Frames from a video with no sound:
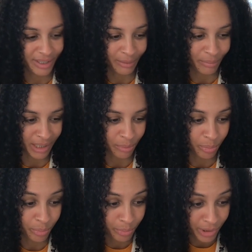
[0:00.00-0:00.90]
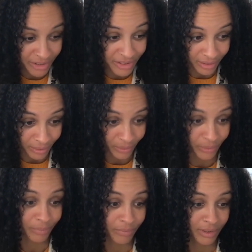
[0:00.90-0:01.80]
in my
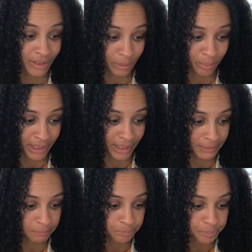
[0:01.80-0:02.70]
personal deepening.